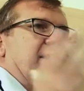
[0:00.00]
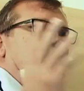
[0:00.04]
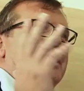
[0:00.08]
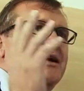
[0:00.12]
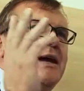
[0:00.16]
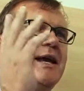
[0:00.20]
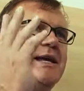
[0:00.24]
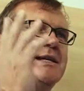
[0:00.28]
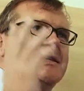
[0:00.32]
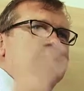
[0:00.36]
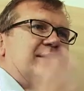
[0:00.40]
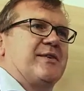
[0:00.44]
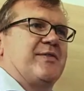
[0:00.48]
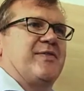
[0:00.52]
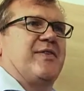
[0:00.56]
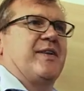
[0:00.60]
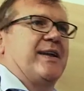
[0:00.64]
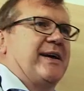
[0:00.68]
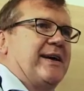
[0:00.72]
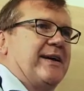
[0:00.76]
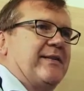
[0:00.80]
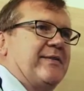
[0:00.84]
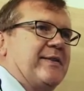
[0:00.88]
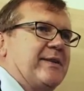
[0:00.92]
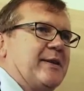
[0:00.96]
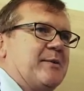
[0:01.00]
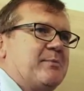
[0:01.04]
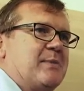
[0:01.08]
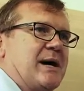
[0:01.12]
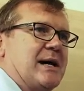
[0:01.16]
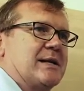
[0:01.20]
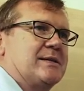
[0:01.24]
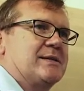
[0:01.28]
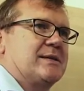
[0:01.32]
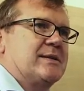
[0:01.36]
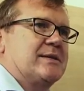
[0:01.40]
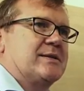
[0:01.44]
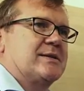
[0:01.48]
It's the flavour that
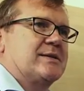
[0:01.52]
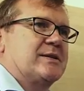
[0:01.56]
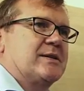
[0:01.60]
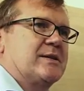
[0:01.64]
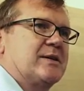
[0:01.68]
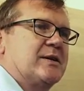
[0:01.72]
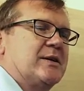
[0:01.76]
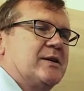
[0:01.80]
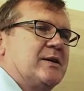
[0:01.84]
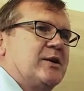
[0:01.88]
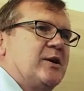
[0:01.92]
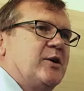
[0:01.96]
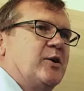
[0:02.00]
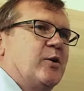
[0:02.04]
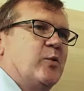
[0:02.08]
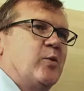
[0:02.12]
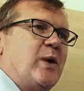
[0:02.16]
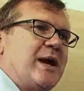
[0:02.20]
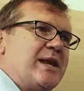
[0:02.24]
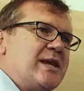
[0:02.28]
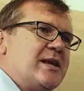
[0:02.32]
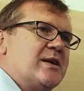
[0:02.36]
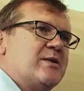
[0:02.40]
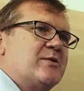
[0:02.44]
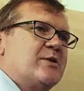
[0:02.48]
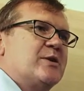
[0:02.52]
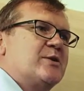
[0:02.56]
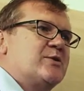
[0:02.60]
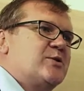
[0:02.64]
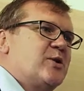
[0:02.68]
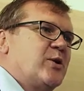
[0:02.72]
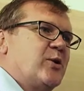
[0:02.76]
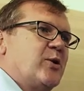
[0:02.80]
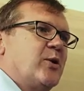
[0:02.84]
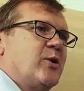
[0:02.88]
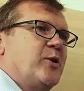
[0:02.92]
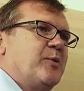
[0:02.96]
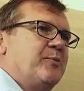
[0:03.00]
matters. You know, when you're at
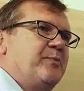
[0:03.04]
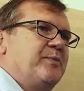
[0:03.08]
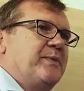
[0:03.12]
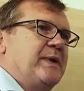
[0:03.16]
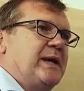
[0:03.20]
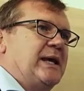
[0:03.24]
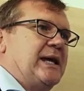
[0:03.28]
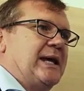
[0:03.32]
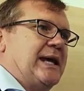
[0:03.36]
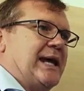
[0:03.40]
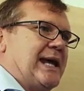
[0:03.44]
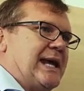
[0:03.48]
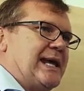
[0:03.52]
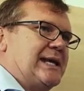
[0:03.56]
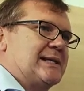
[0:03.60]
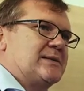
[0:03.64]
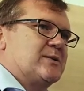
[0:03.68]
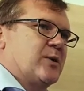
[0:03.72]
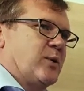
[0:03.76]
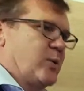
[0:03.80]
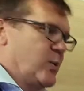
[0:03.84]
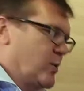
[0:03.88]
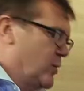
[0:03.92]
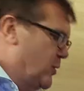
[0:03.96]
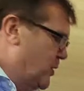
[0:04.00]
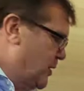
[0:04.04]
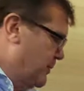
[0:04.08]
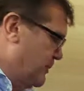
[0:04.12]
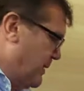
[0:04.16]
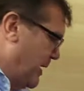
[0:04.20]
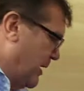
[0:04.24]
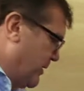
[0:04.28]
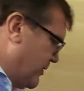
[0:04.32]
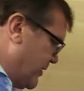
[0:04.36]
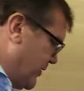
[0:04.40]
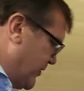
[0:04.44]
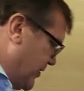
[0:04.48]
home, it's all about the